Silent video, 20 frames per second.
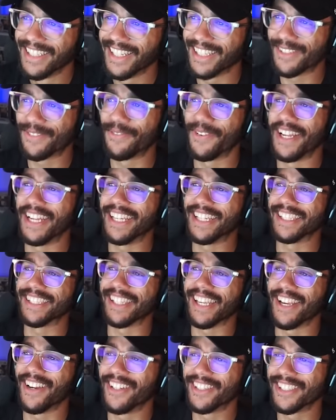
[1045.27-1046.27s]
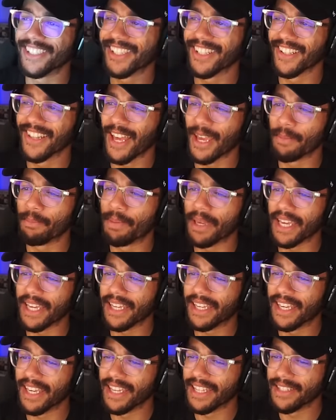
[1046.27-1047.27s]
it's funny because they all just look like
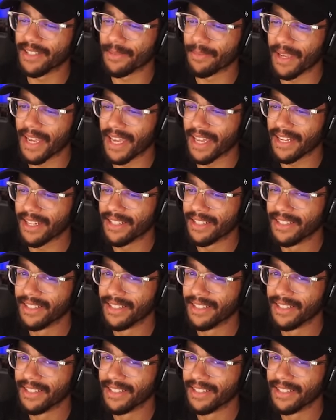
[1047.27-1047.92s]
big kids, man.